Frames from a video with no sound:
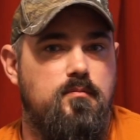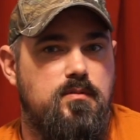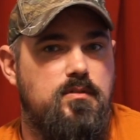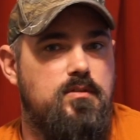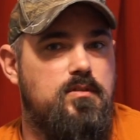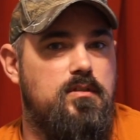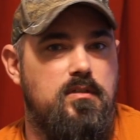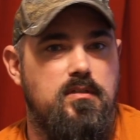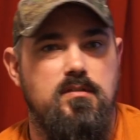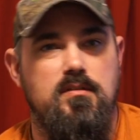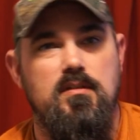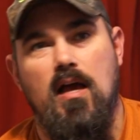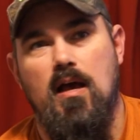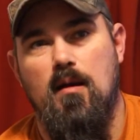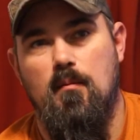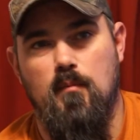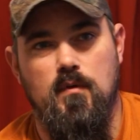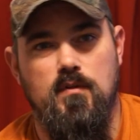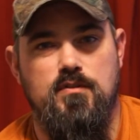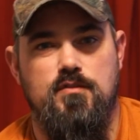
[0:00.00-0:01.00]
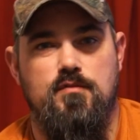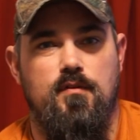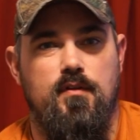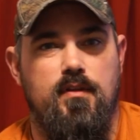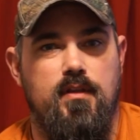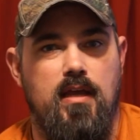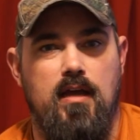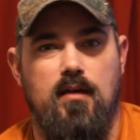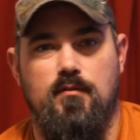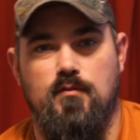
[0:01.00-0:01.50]
she's not much for
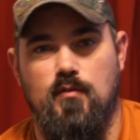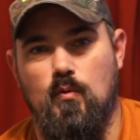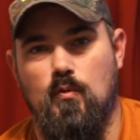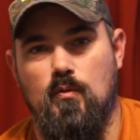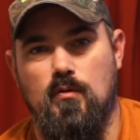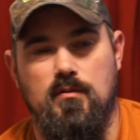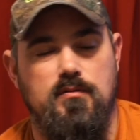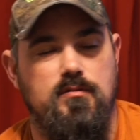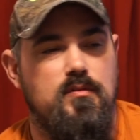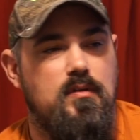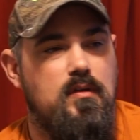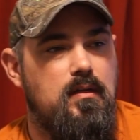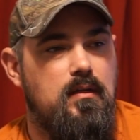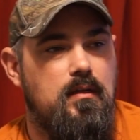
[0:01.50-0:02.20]
the outdoors.